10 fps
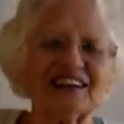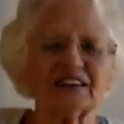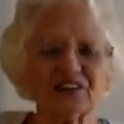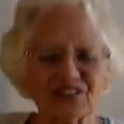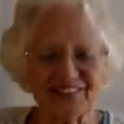
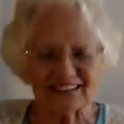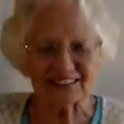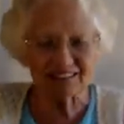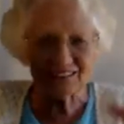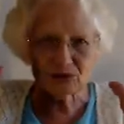and
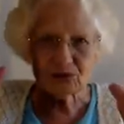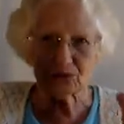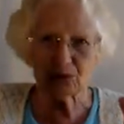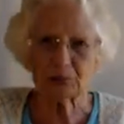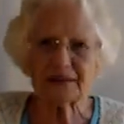then
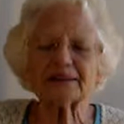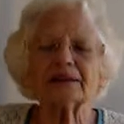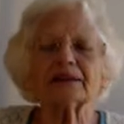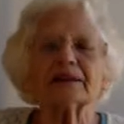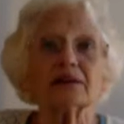
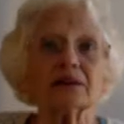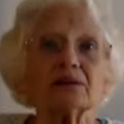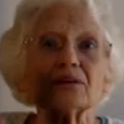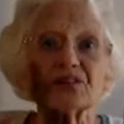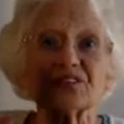completely
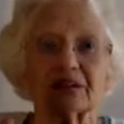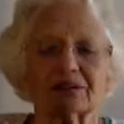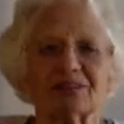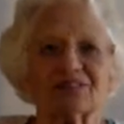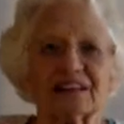
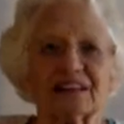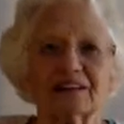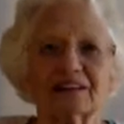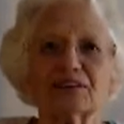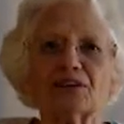serious
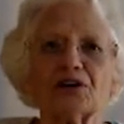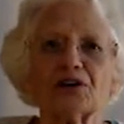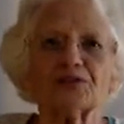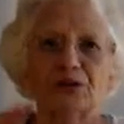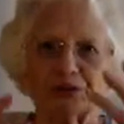again
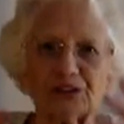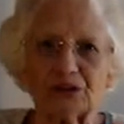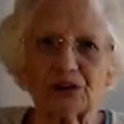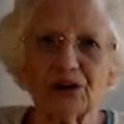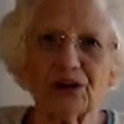for the
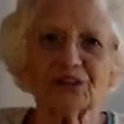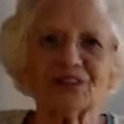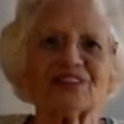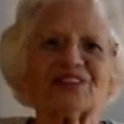talks and